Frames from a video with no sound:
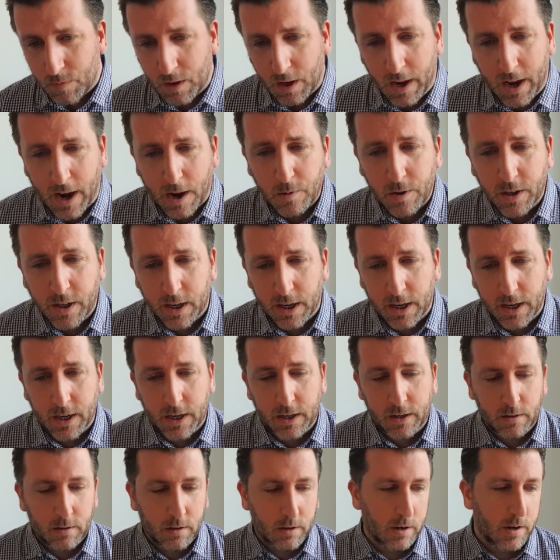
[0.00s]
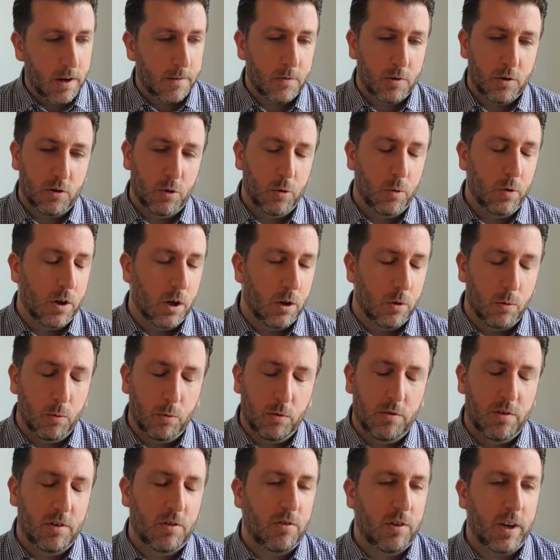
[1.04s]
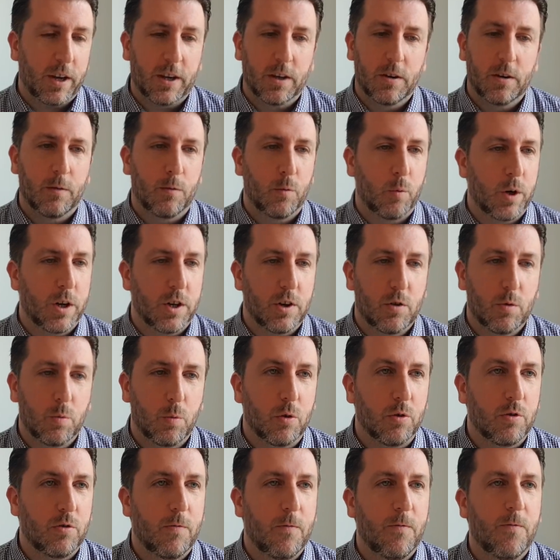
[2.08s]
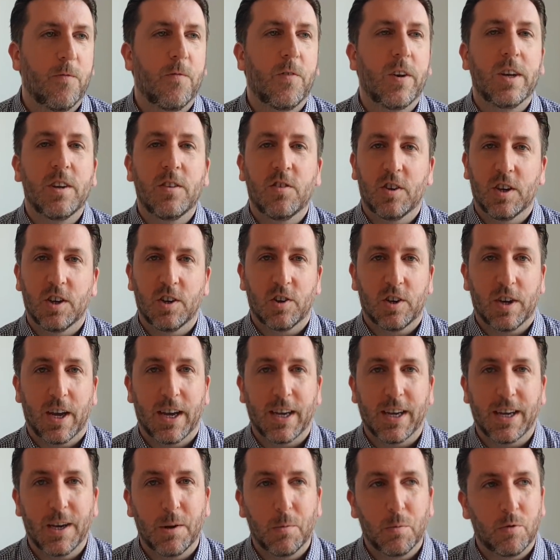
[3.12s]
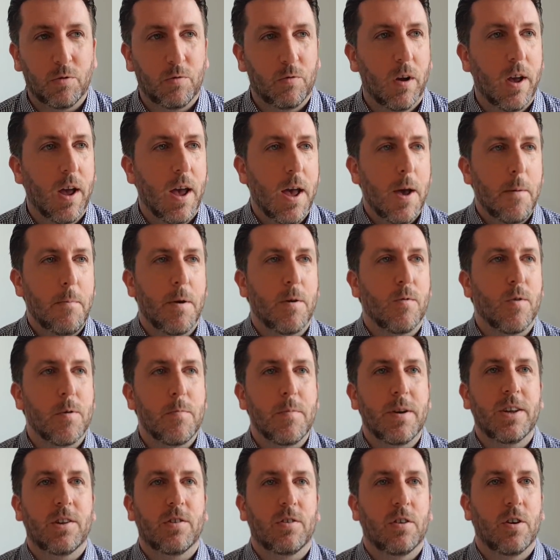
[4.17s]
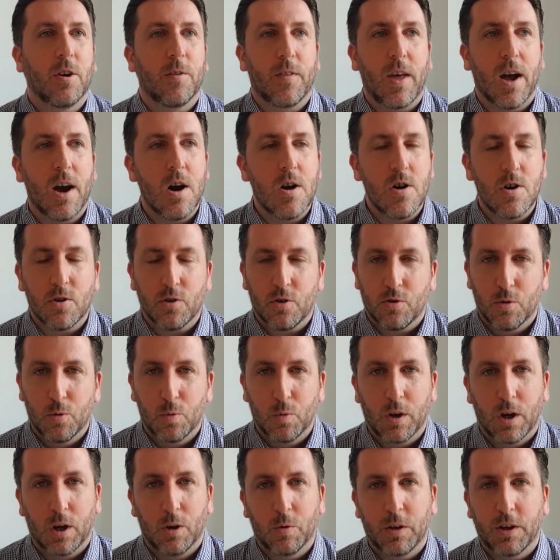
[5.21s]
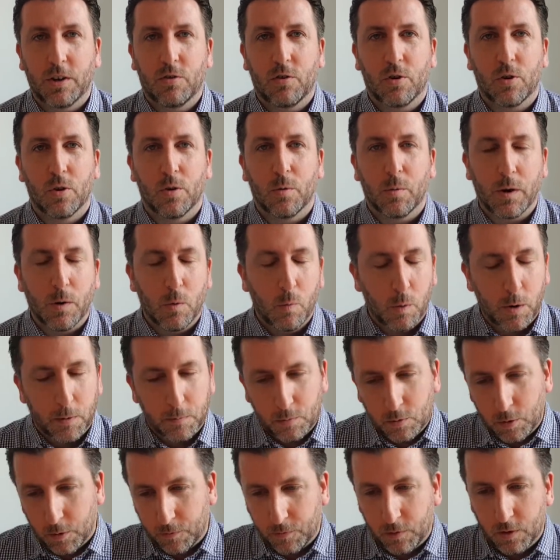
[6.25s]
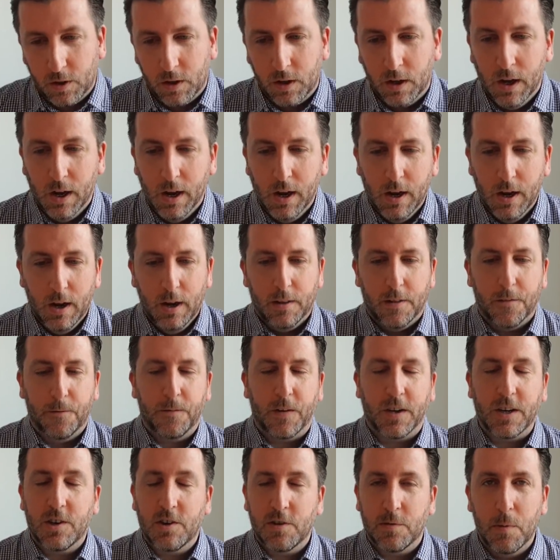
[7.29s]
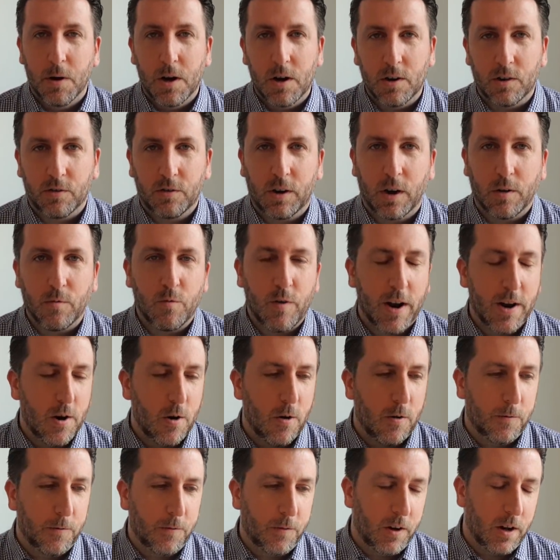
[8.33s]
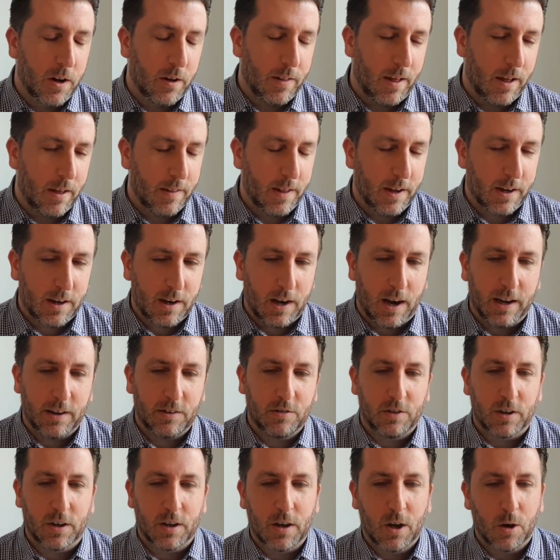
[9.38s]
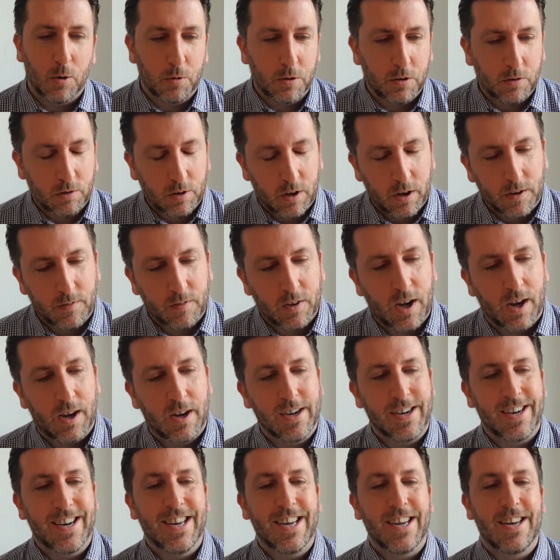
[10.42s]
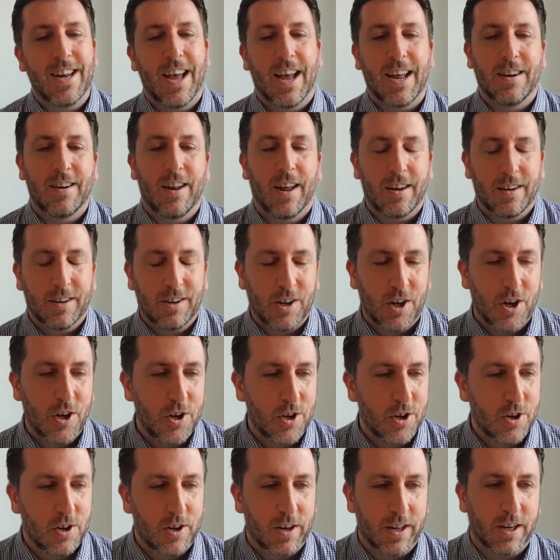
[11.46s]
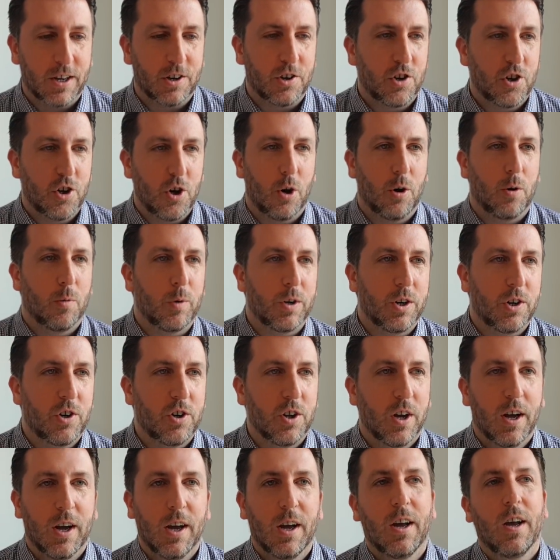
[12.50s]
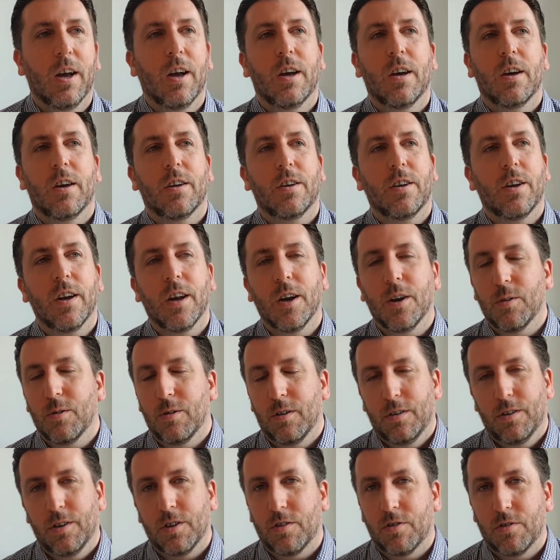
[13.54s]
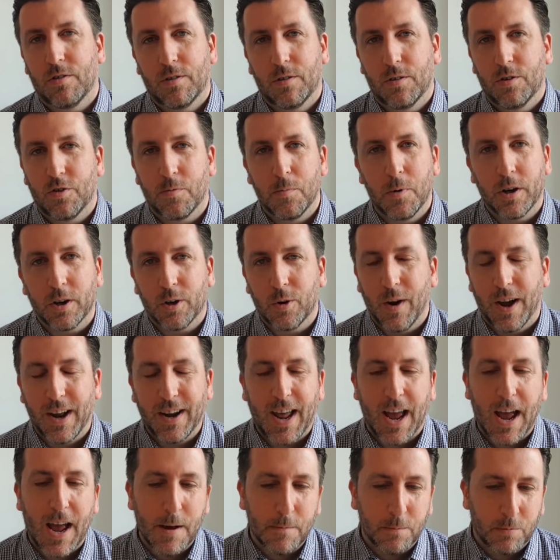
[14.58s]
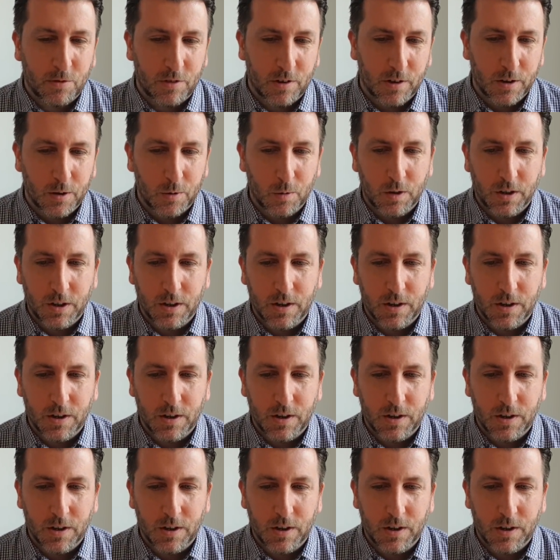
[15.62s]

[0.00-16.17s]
Harry Kane, another 2 goals, the second of which was vintage Kane. It was a bit reminiscent of that Arsenal goal he scored when he whipped off the face mask and ran off, you know, that classic goal, just kind of cutting in and curling a shot, which, you know, just Schmeichel had absolutely